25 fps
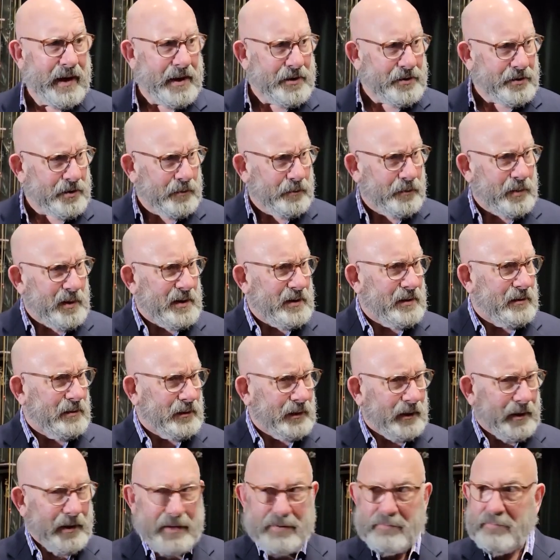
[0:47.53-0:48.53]
And you'd be
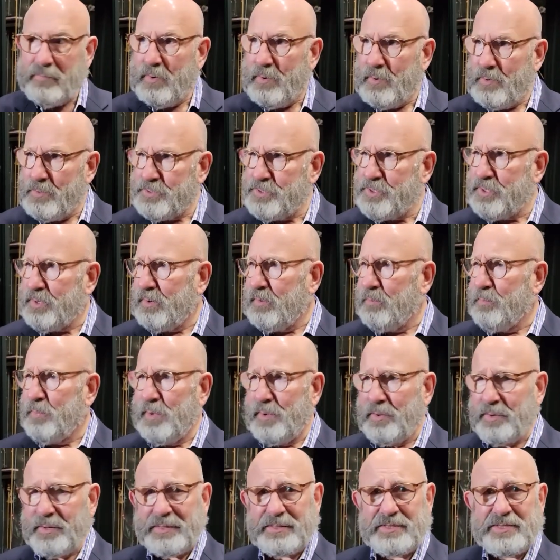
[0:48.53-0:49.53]
here late rehearsing or
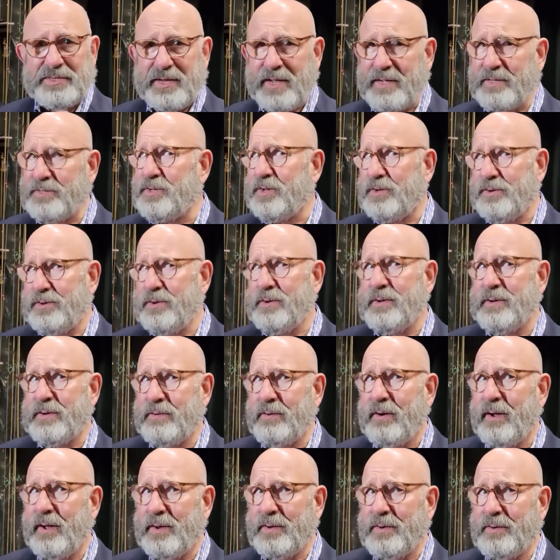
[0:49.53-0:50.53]
building sets, and you'd
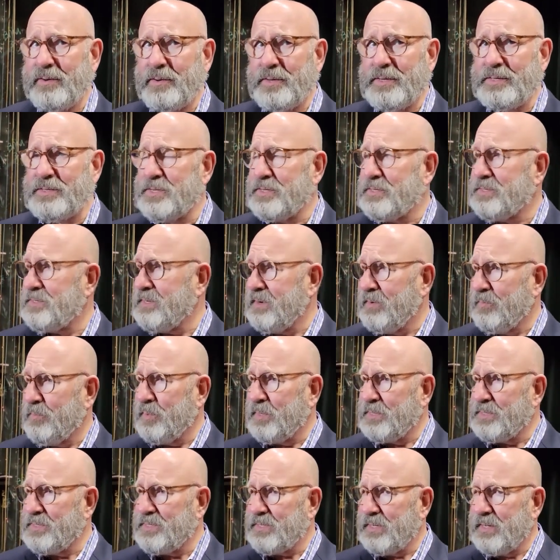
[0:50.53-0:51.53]
hear odd noises, and
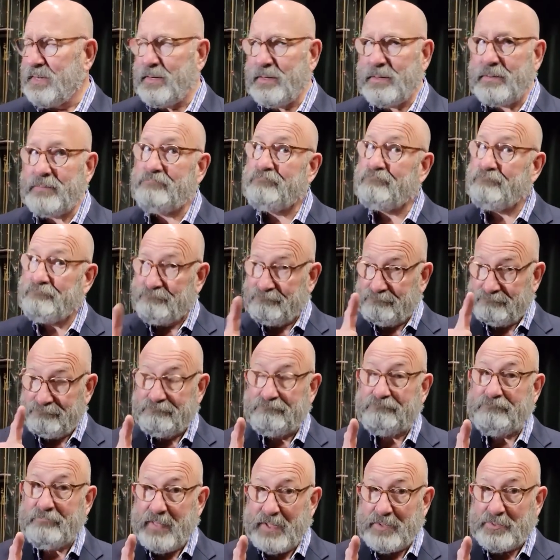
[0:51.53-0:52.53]
everybody said,
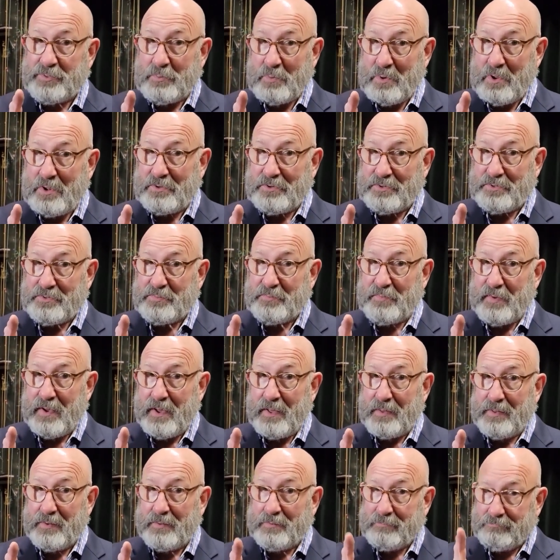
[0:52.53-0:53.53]
That's Walter's
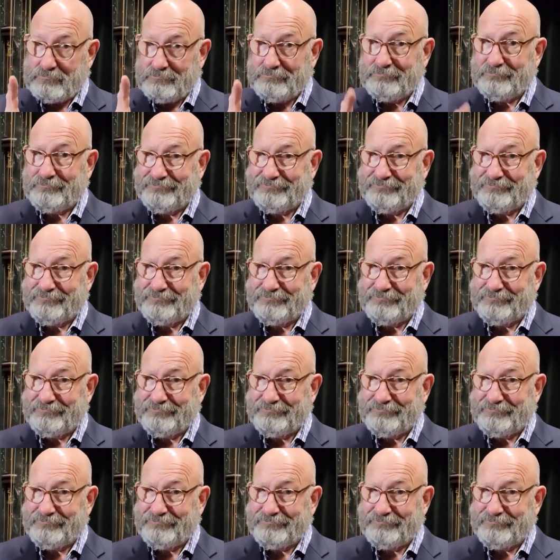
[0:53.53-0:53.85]
father.